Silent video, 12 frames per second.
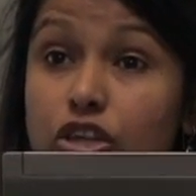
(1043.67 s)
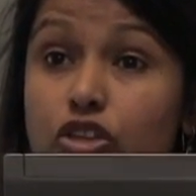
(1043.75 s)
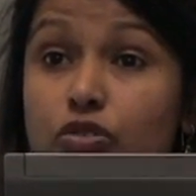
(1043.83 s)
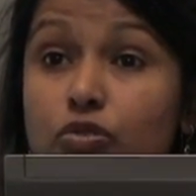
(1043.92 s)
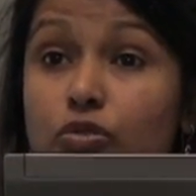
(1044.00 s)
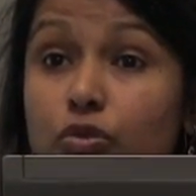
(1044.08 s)

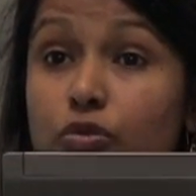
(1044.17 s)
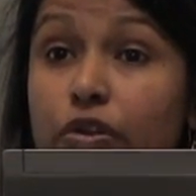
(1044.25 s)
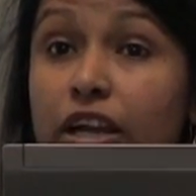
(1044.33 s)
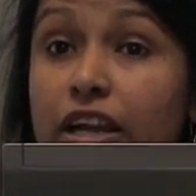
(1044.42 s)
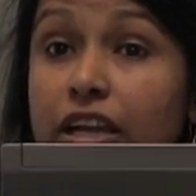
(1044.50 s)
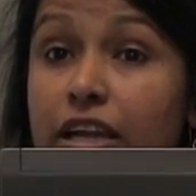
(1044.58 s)
to
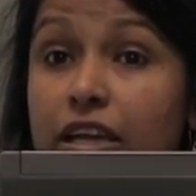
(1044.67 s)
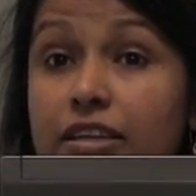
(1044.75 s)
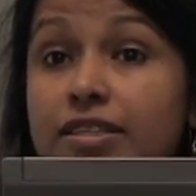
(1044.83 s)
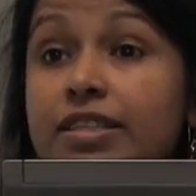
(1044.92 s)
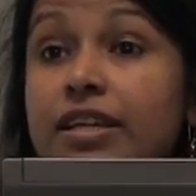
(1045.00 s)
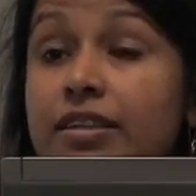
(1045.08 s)
really
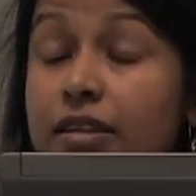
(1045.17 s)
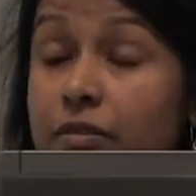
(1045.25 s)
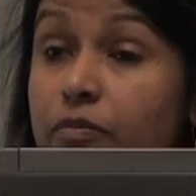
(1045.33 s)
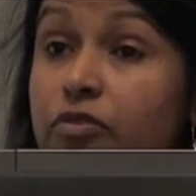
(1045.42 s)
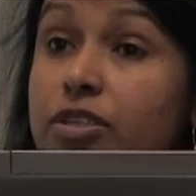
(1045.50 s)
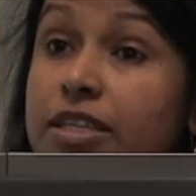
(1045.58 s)

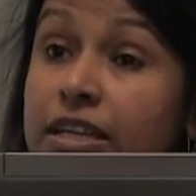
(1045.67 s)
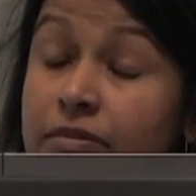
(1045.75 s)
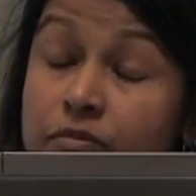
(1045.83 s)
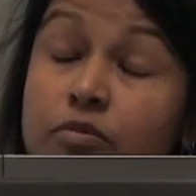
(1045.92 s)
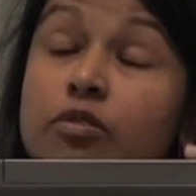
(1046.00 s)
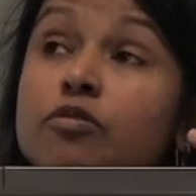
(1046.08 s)

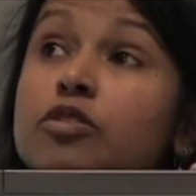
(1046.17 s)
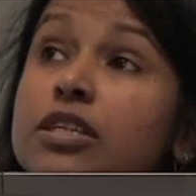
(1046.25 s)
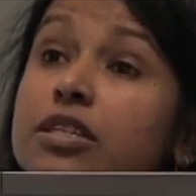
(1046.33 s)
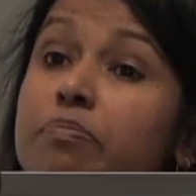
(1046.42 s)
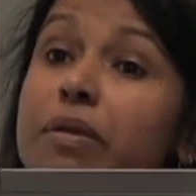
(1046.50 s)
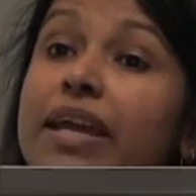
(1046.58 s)

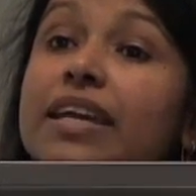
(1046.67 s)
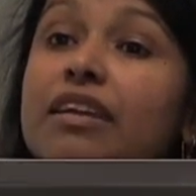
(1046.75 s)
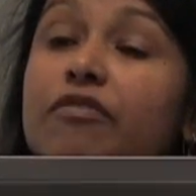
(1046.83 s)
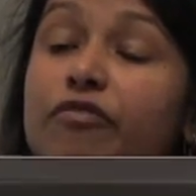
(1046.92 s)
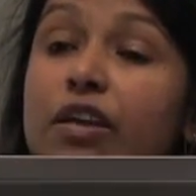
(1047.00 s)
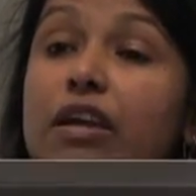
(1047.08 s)
just make
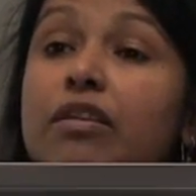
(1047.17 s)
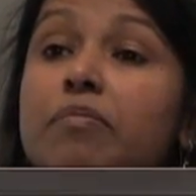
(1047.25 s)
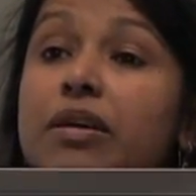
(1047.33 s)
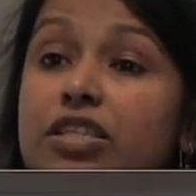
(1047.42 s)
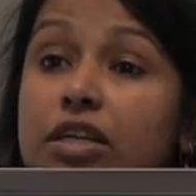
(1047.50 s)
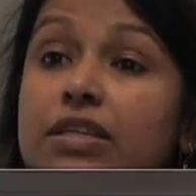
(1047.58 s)
it very
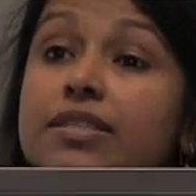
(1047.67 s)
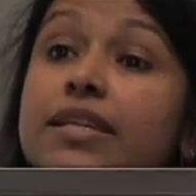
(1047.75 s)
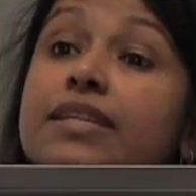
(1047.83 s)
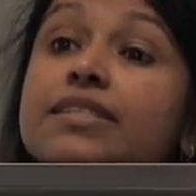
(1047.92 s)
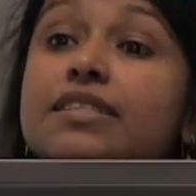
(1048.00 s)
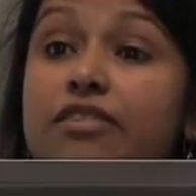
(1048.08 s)
much a
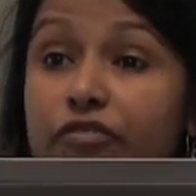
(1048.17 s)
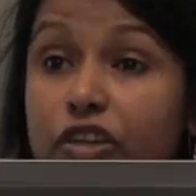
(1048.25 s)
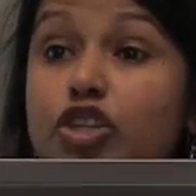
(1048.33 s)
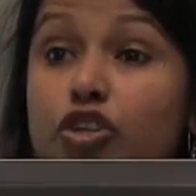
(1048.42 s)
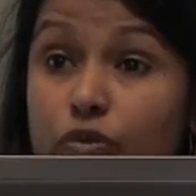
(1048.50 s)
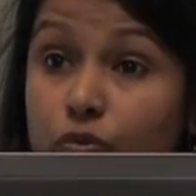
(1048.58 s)
sensitive
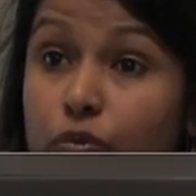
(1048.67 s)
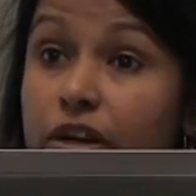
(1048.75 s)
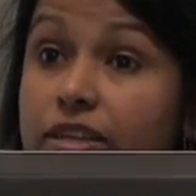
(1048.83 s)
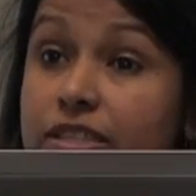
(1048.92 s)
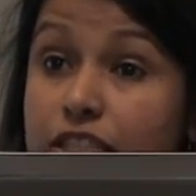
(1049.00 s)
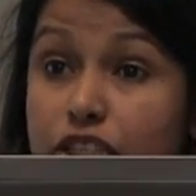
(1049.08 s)
issue,
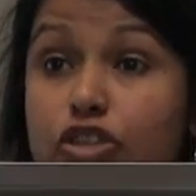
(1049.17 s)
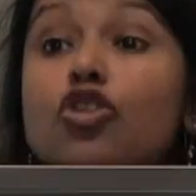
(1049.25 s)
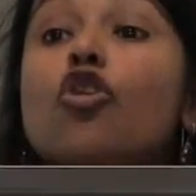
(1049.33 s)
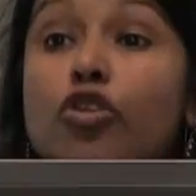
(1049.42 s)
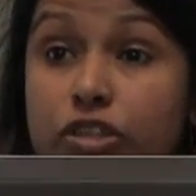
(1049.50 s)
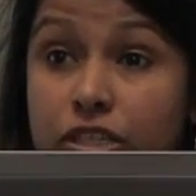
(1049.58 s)
whereas it's
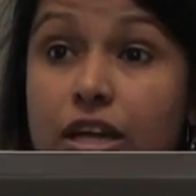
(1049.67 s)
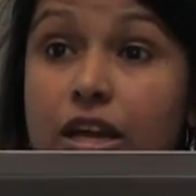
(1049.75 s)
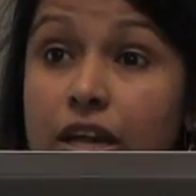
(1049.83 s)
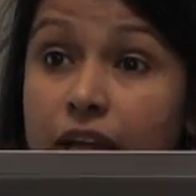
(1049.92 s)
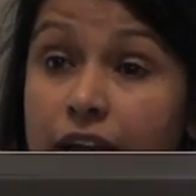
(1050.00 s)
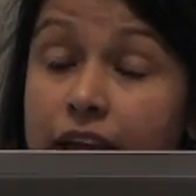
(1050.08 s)
not.
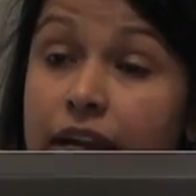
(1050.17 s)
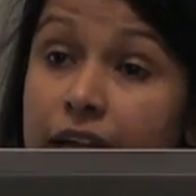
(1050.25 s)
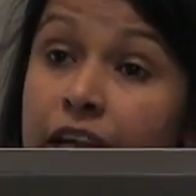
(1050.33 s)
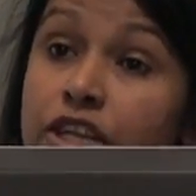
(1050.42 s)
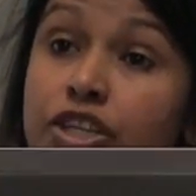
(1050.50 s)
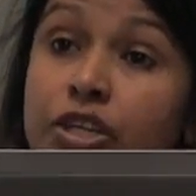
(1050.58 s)
And
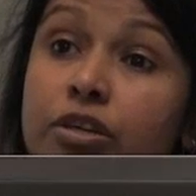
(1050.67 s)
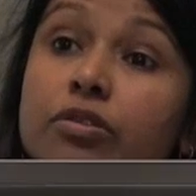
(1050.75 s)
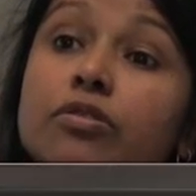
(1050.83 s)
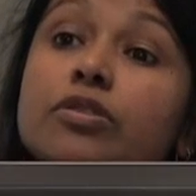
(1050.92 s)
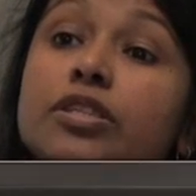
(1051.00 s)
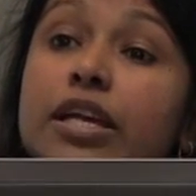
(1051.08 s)

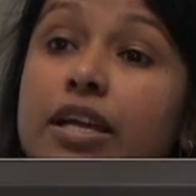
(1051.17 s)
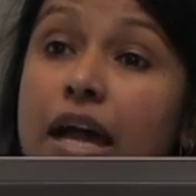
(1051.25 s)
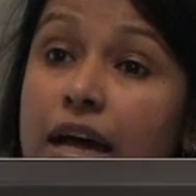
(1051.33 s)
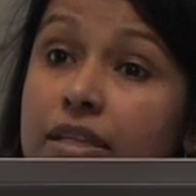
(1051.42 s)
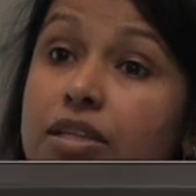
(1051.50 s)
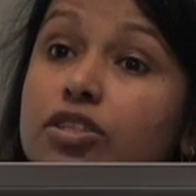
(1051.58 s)
NGOs and
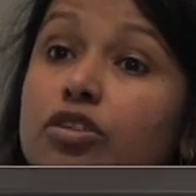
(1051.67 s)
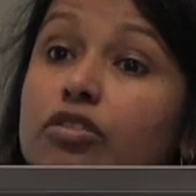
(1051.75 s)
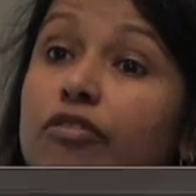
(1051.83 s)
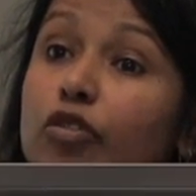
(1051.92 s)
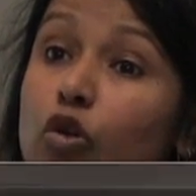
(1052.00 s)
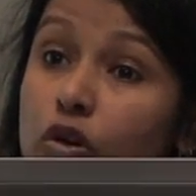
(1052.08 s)
other sort
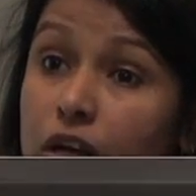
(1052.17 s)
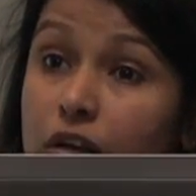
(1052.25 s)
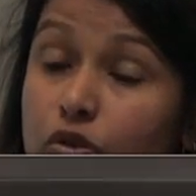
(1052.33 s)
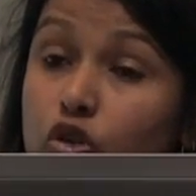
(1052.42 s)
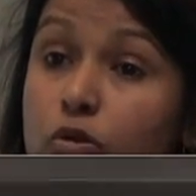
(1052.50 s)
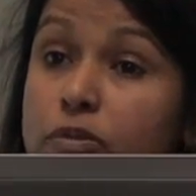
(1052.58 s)
of local
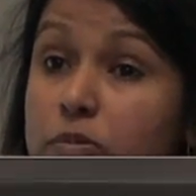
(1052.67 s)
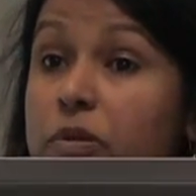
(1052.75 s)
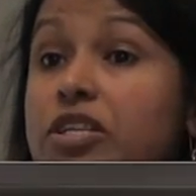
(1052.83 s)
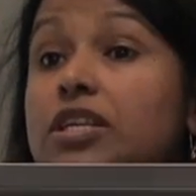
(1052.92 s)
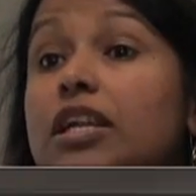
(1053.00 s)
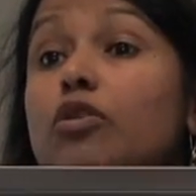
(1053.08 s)
groups,
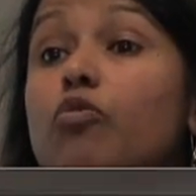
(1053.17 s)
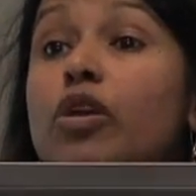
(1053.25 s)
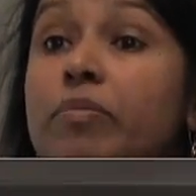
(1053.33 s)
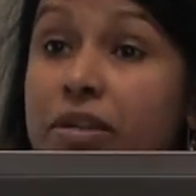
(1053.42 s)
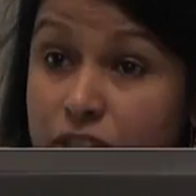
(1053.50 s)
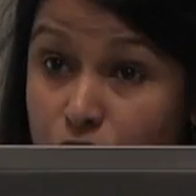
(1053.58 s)
especially
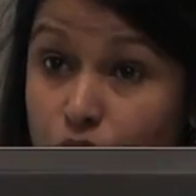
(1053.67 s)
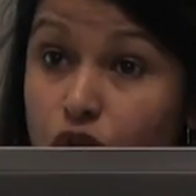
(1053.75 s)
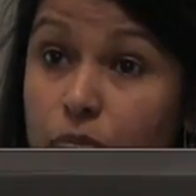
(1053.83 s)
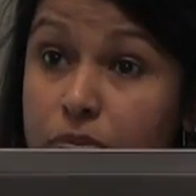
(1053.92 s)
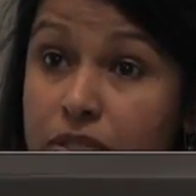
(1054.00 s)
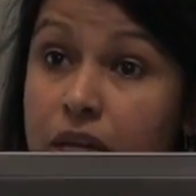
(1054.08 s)
women's
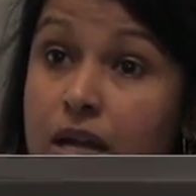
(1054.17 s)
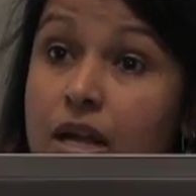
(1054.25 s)
groups,